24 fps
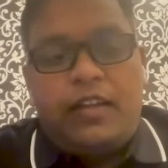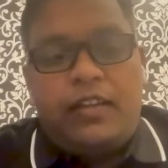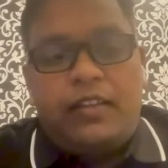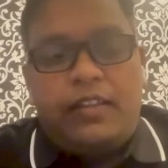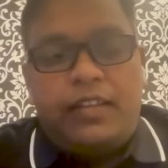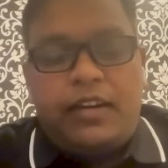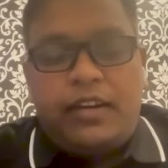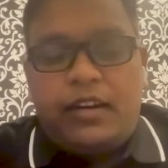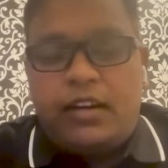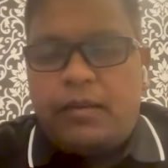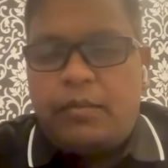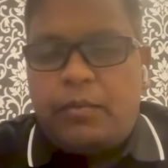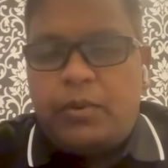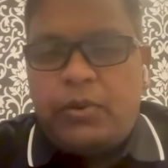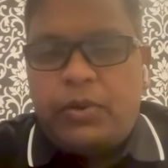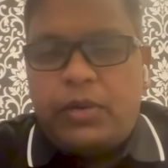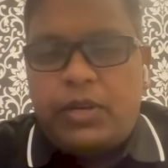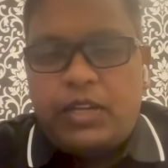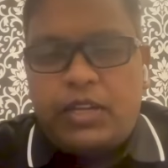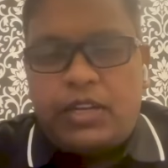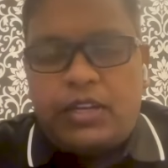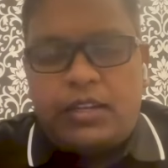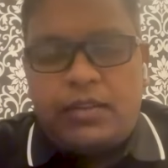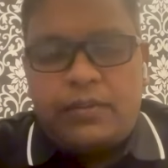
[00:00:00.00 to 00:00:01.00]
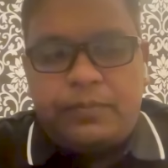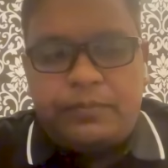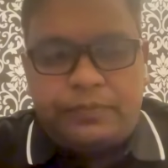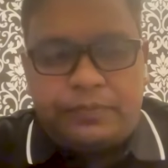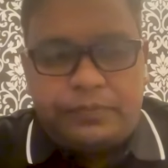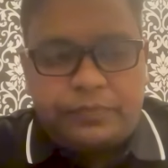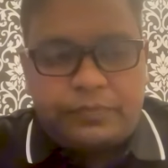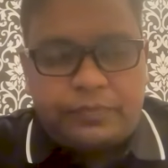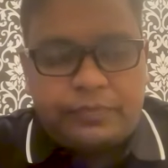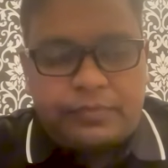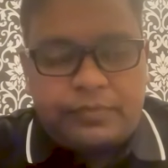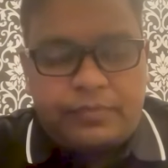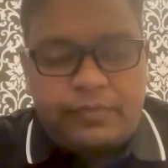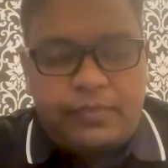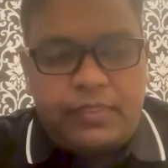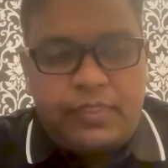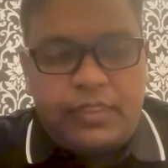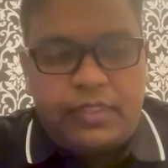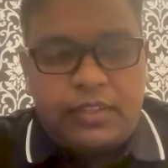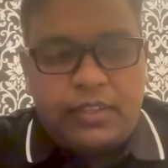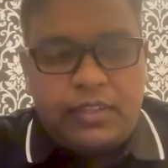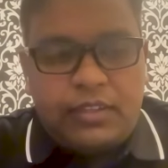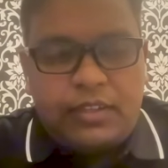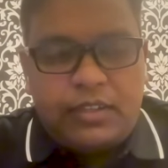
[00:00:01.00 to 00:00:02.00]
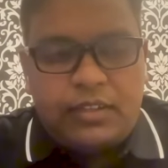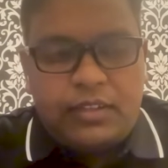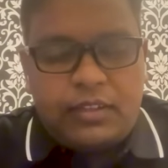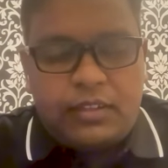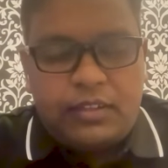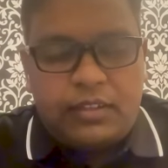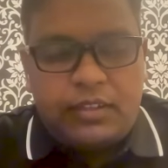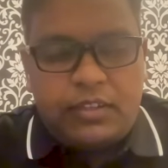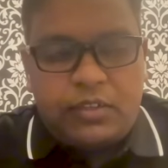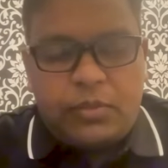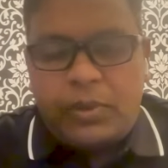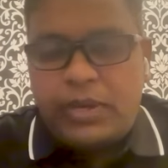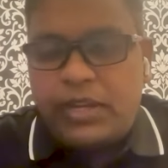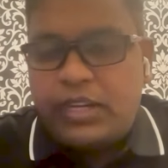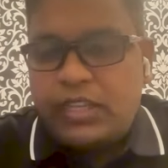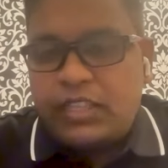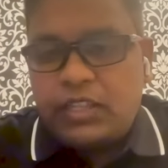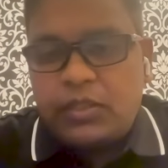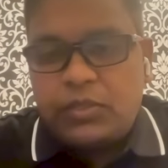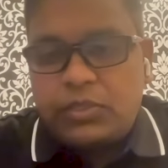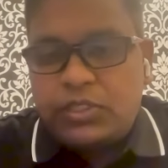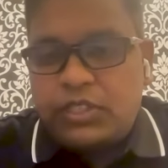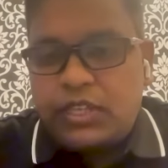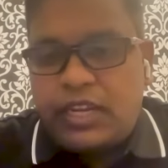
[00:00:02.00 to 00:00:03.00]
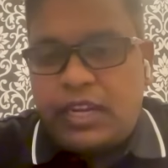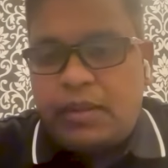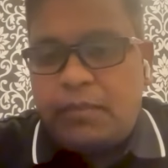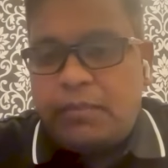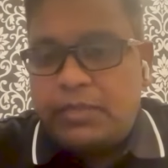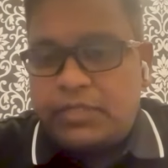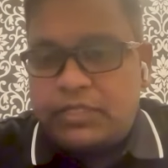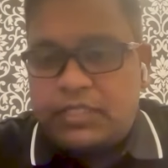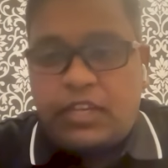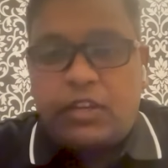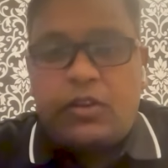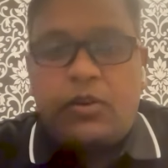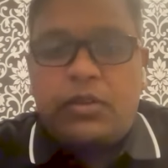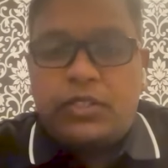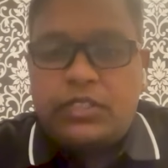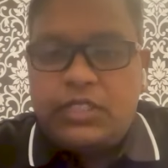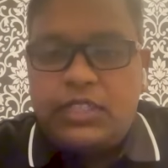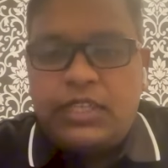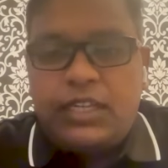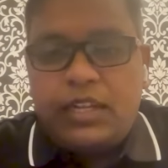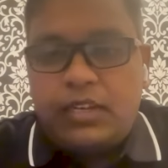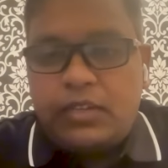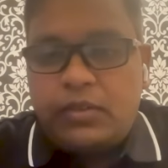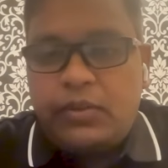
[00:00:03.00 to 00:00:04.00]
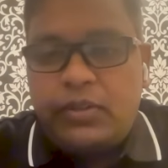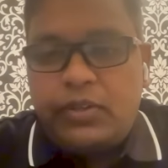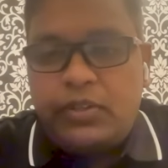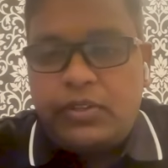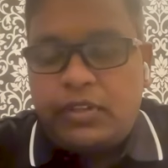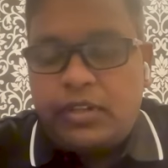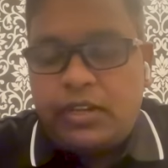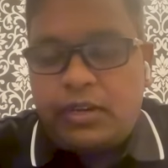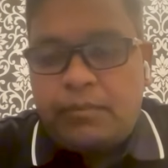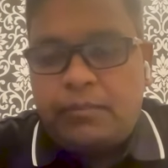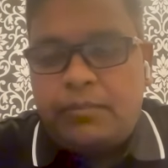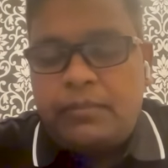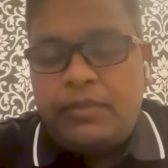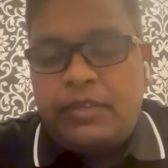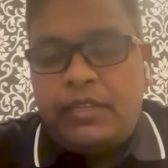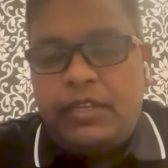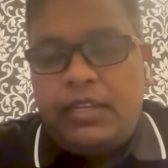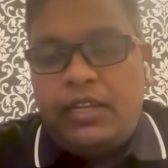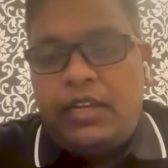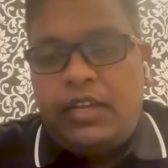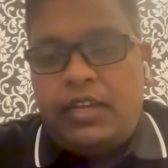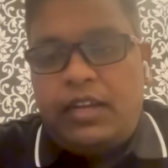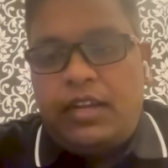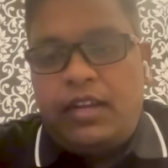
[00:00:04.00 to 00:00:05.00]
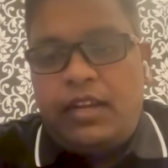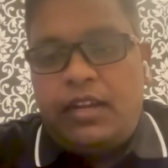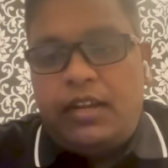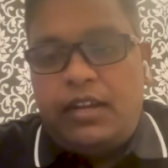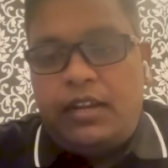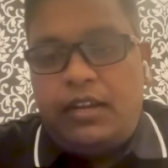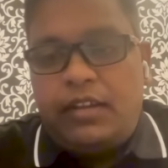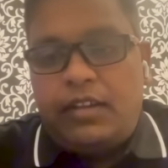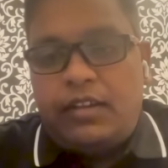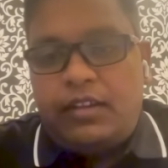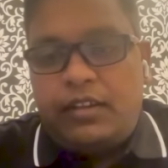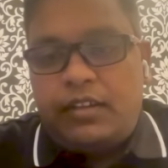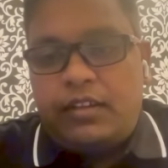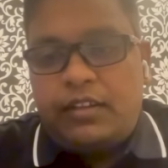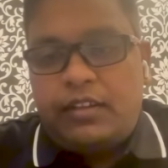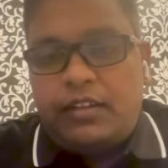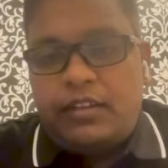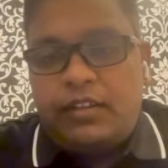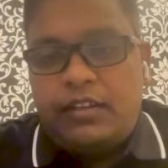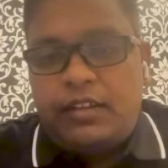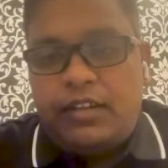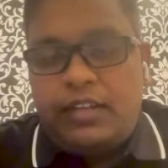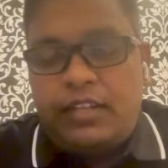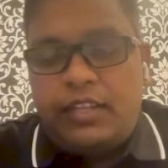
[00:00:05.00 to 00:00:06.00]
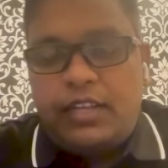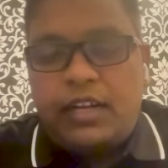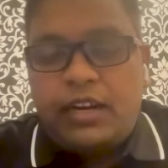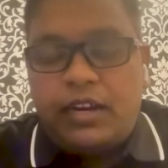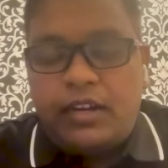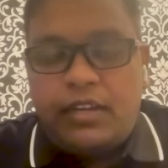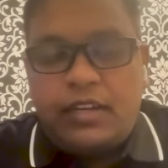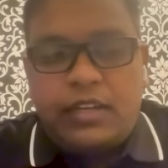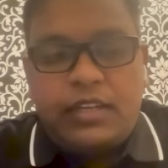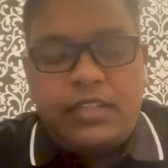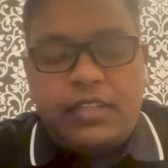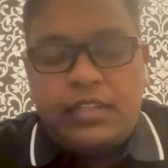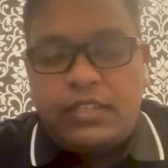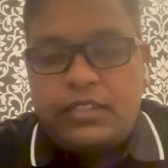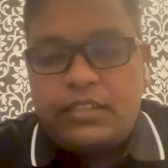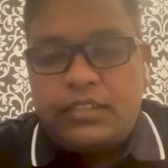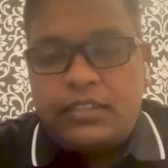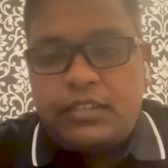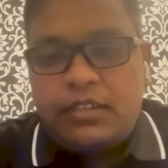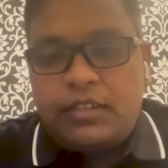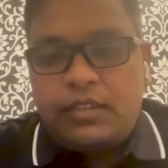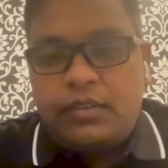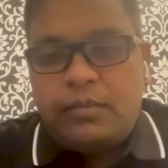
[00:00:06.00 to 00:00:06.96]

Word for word: There are about 20,000 gamers across India going to come, and the content that's